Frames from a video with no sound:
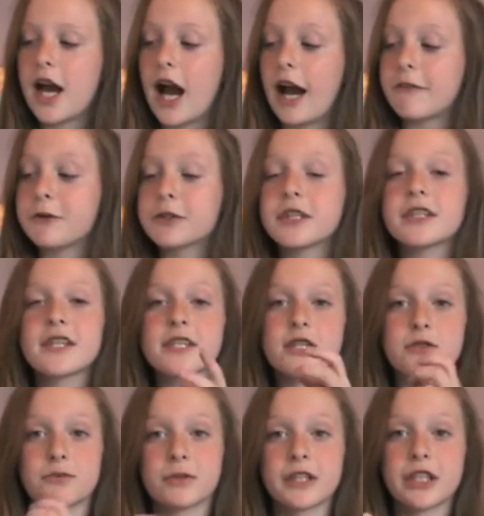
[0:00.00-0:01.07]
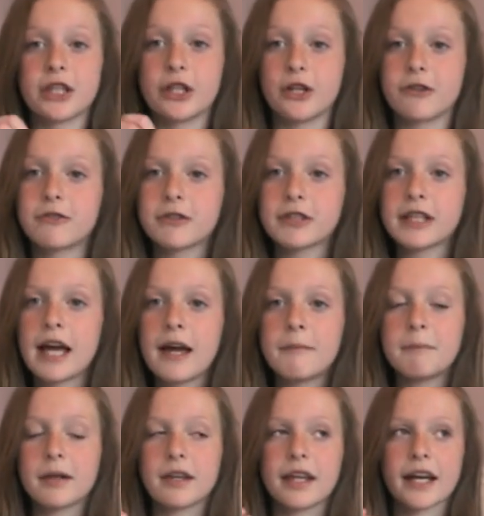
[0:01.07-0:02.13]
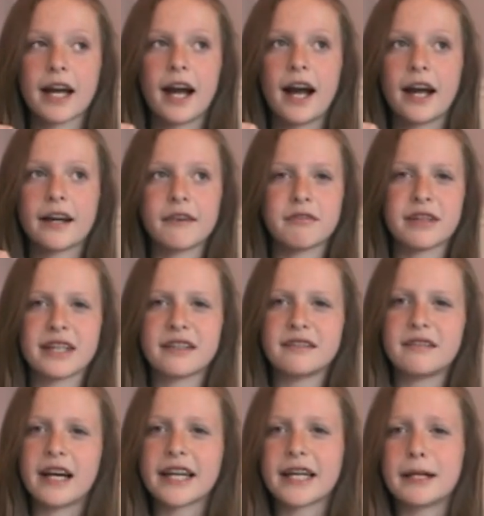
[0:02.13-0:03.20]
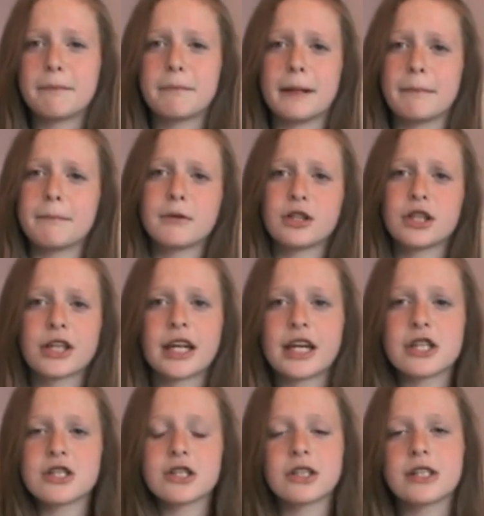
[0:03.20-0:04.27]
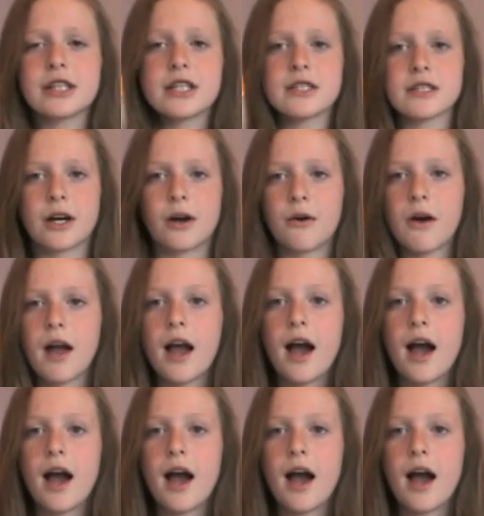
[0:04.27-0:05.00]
I've heard that this is really good for that, but like I have like, I get a pimple occasionally, so